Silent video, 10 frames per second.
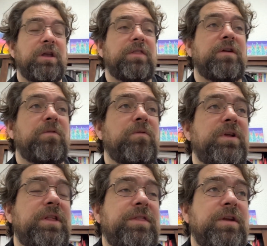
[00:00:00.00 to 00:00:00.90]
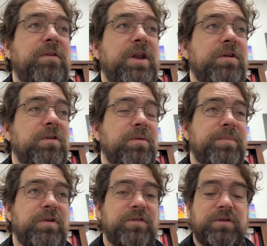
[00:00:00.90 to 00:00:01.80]
The really theoretical
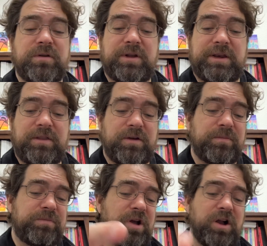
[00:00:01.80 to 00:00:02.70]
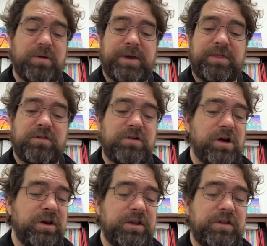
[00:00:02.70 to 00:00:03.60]
composer, and they'll talk about their
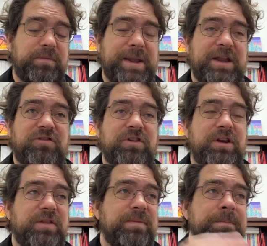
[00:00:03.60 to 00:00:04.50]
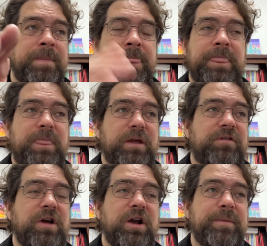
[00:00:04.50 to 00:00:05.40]
tonic expansion, and they'll
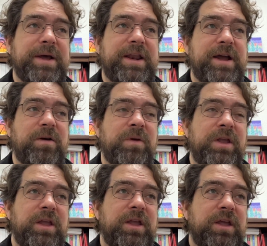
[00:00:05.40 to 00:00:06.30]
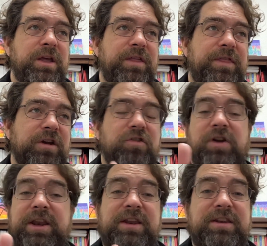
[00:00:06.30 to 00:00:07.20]
talk about how they're creating